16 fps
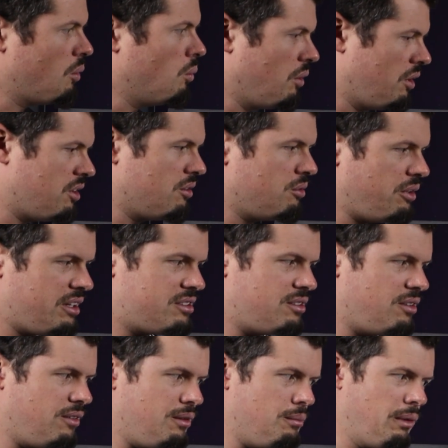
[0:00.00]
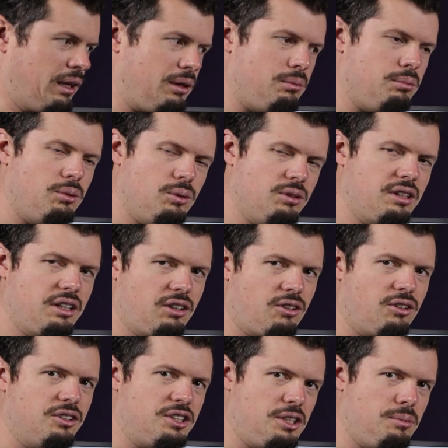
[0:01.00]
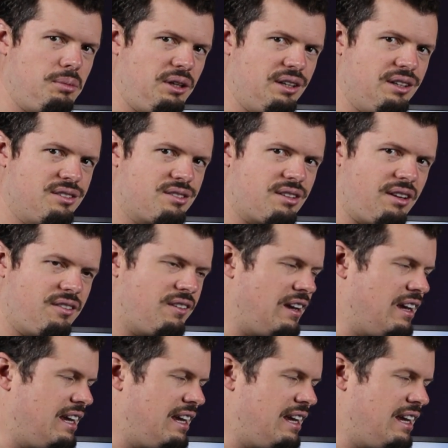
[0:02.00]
with the rest of the motherboard and RGB and stuff.